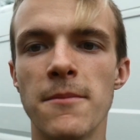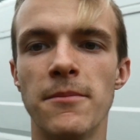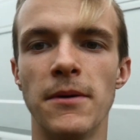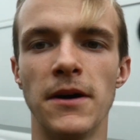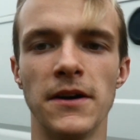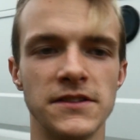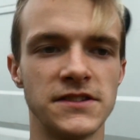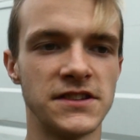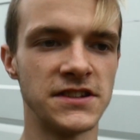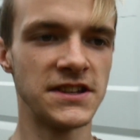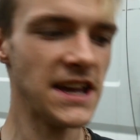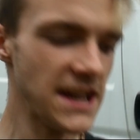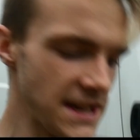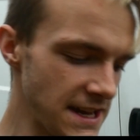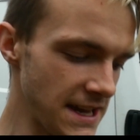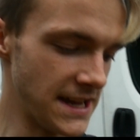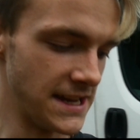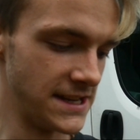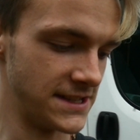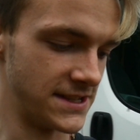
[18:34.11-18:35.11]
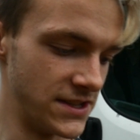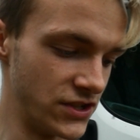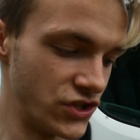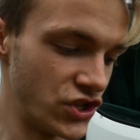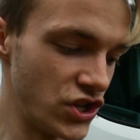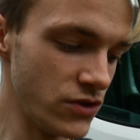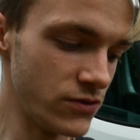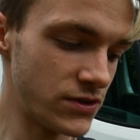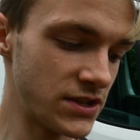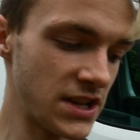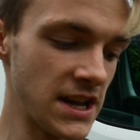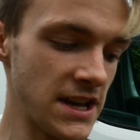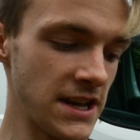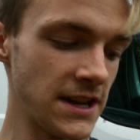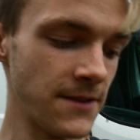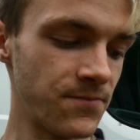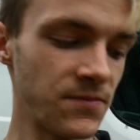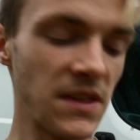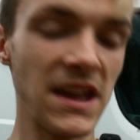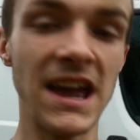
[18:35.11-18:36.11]
But today is the
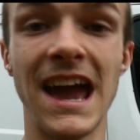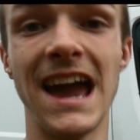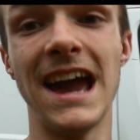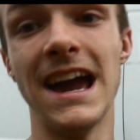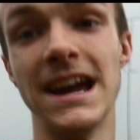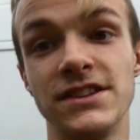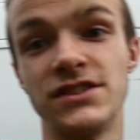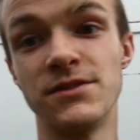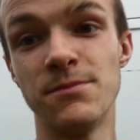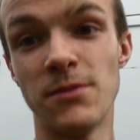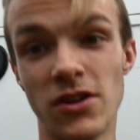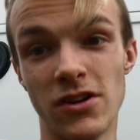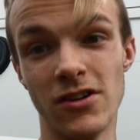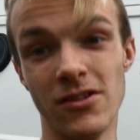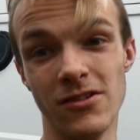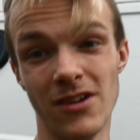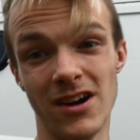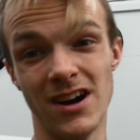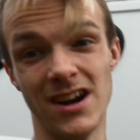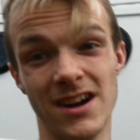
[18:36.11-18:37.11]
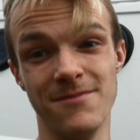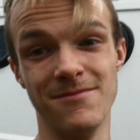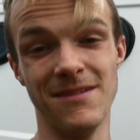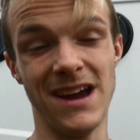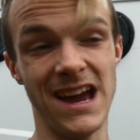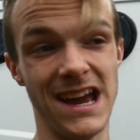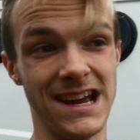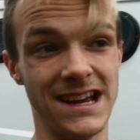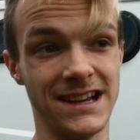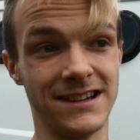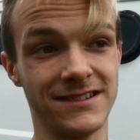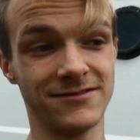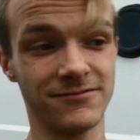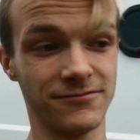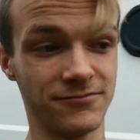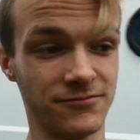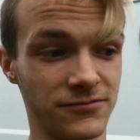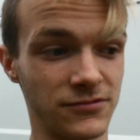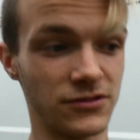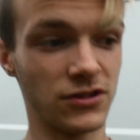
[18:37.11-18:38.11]
Tuesday, and tomorrow I'm at
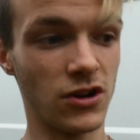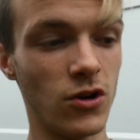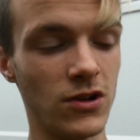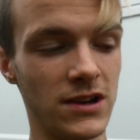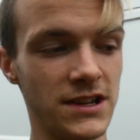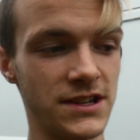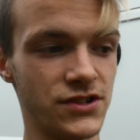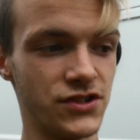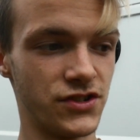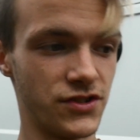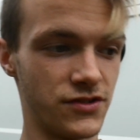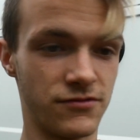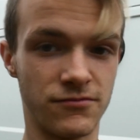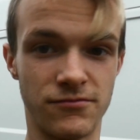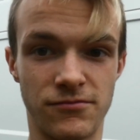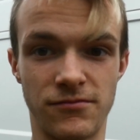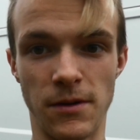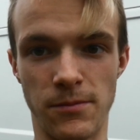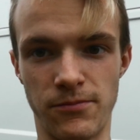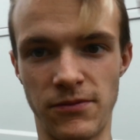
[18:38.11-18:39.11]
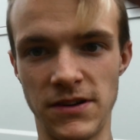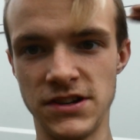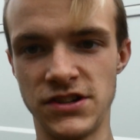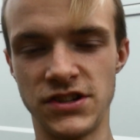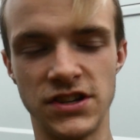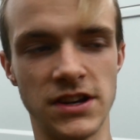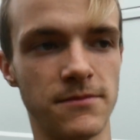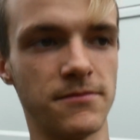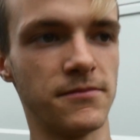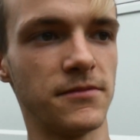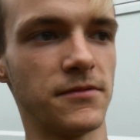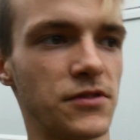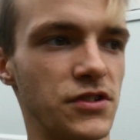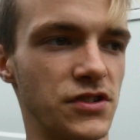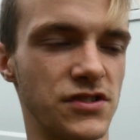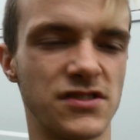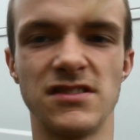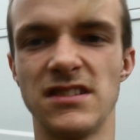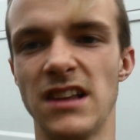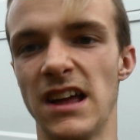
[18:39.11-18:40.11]
college apprenticeship,
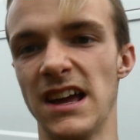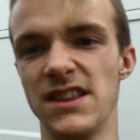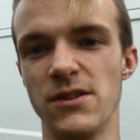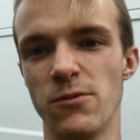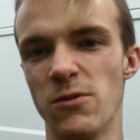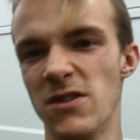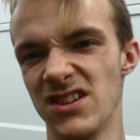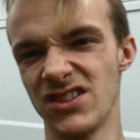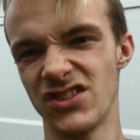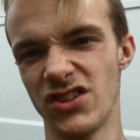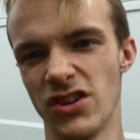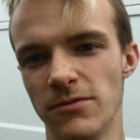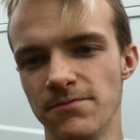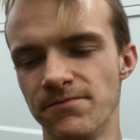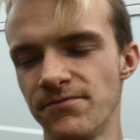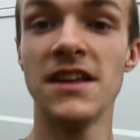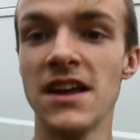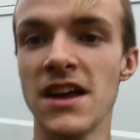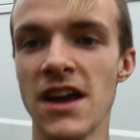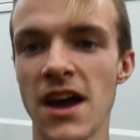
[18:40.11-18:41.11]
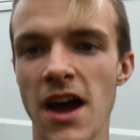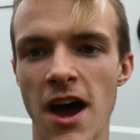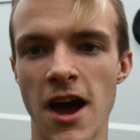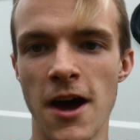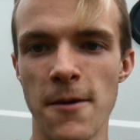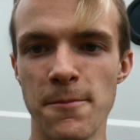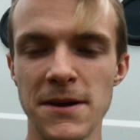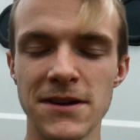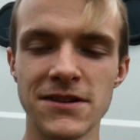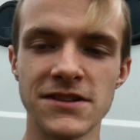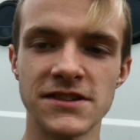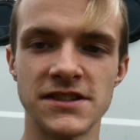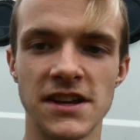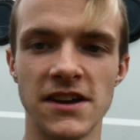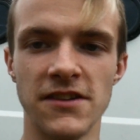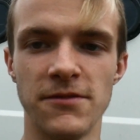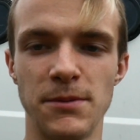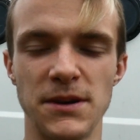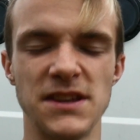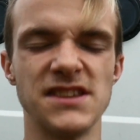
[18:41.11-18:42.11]
just like in the workshop, building
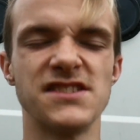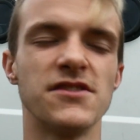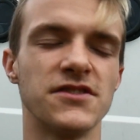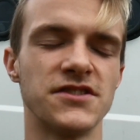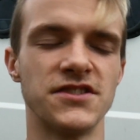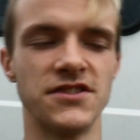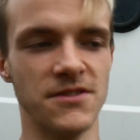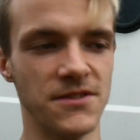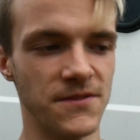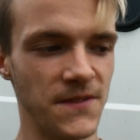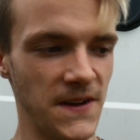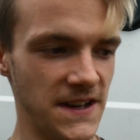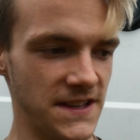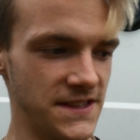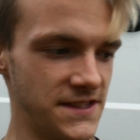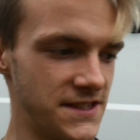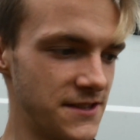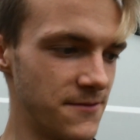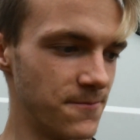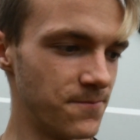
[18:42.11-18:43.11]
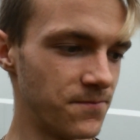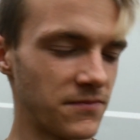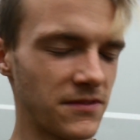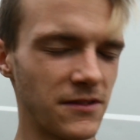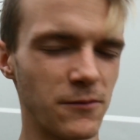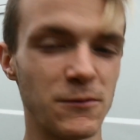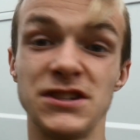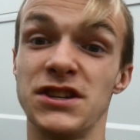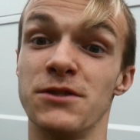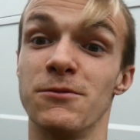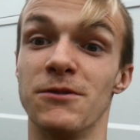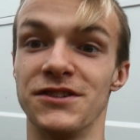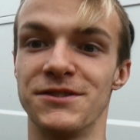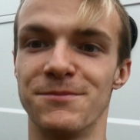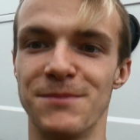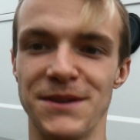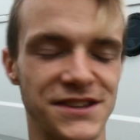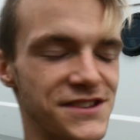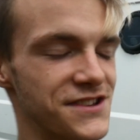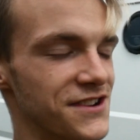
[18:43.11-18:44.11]
stuff, but it's not to do with vans. Wish it was,
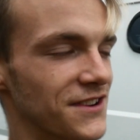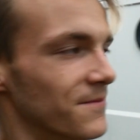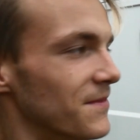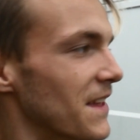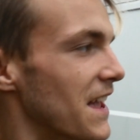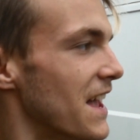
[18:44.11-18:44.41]
but it's not.